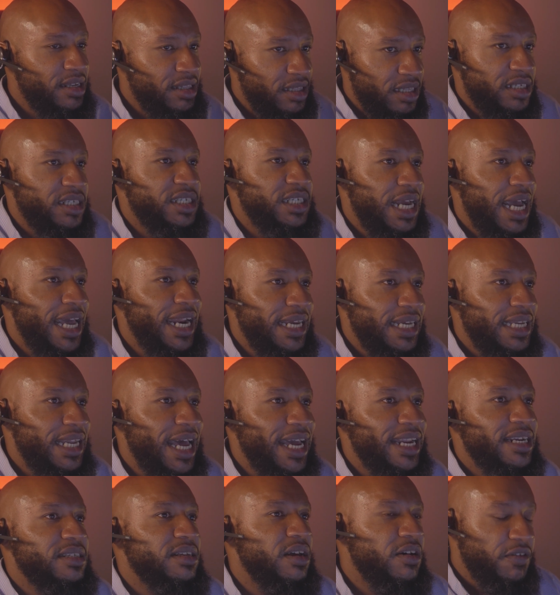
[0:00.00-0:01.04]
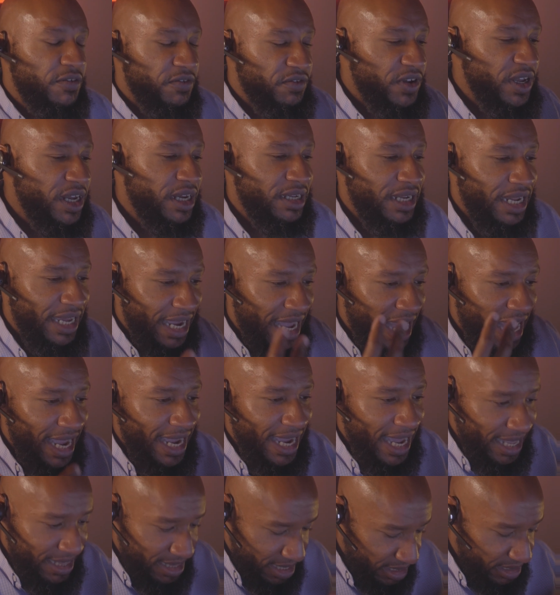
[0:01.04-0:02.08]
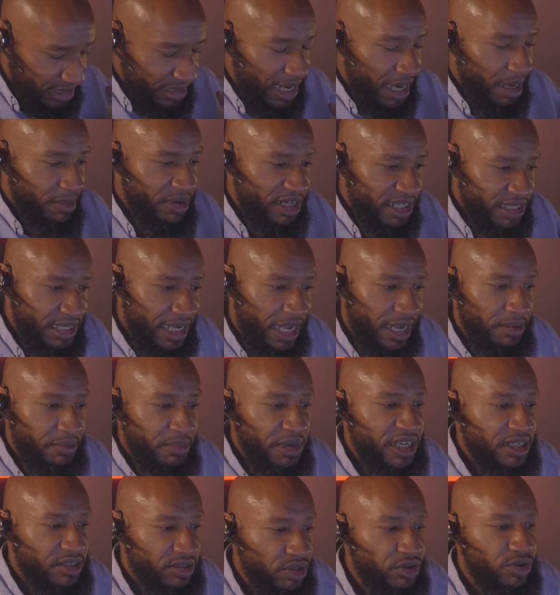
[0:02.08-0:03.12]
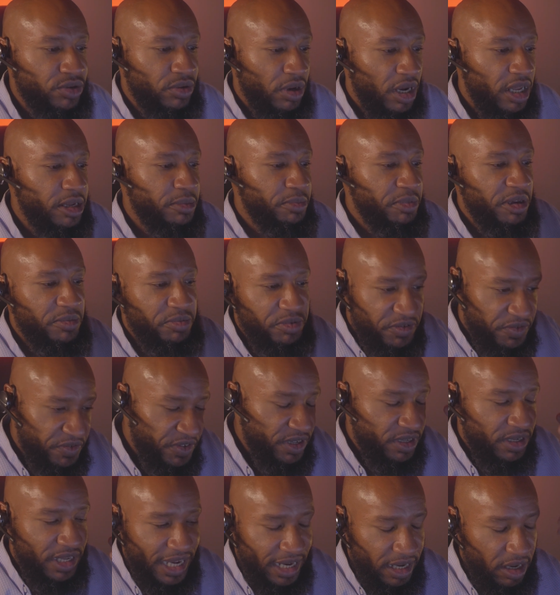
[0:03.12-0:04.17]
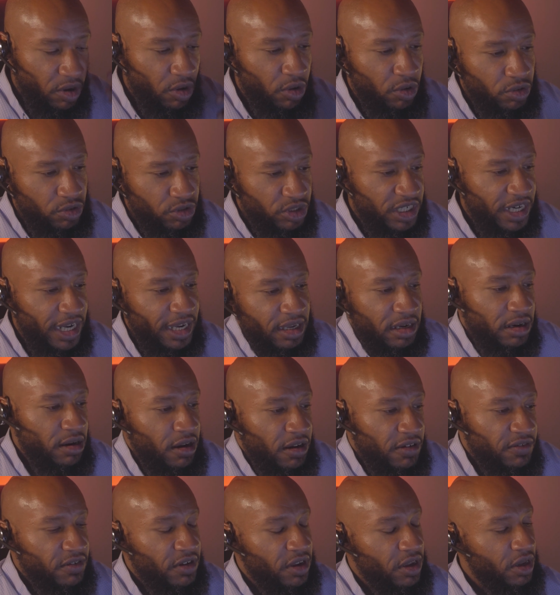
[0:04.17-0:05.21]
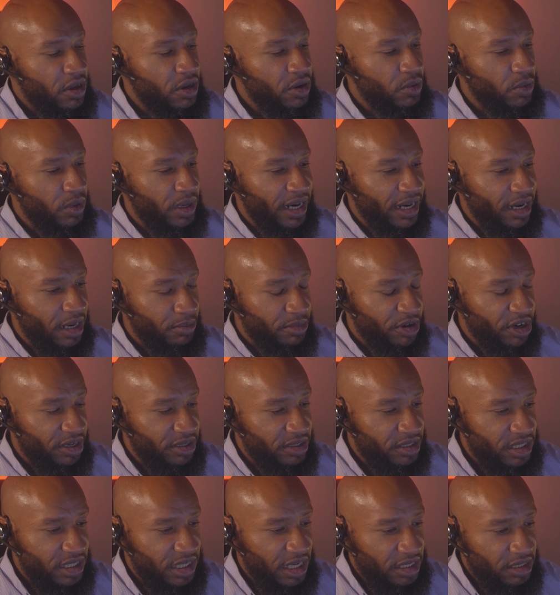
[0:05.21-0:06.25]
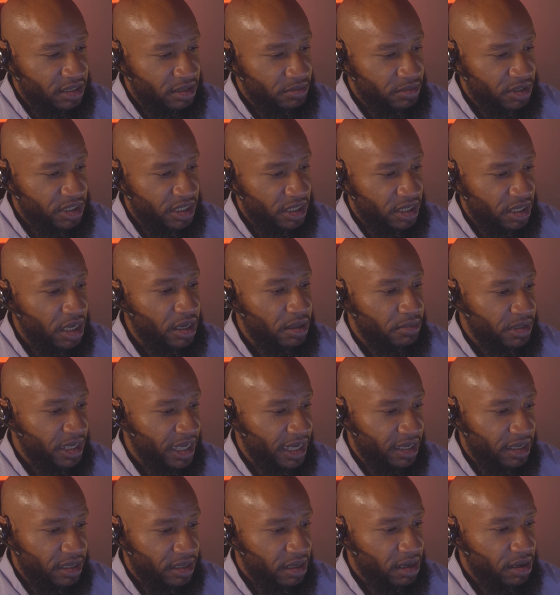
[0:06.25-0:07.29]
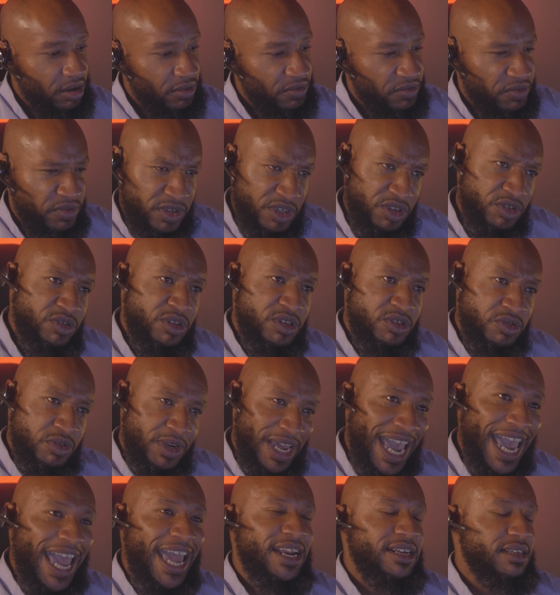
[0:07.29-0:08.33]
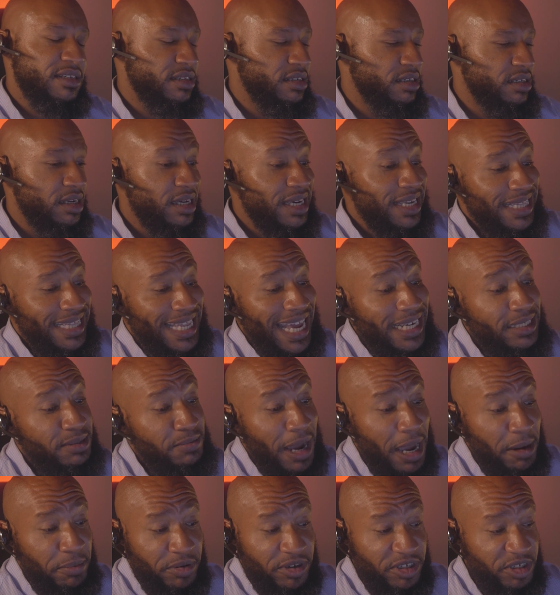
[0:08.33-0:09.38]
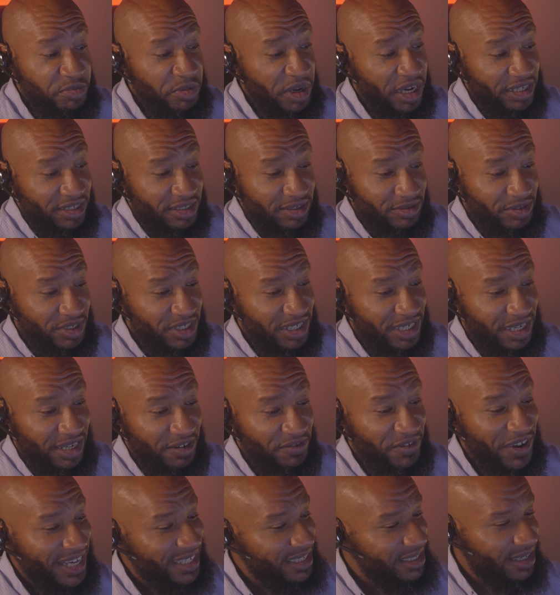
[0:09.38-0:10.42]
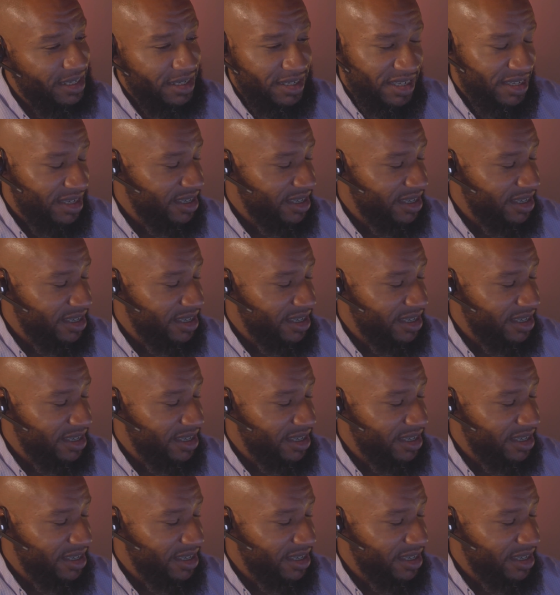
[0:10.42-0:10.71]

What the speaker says: the shining light is, oh fuck, like I got this diamond inside of me too. Other people feel that coal shaking off when I come around and shake some shit up. Like, oh, you can do that? That's my perspective. Shit, if I see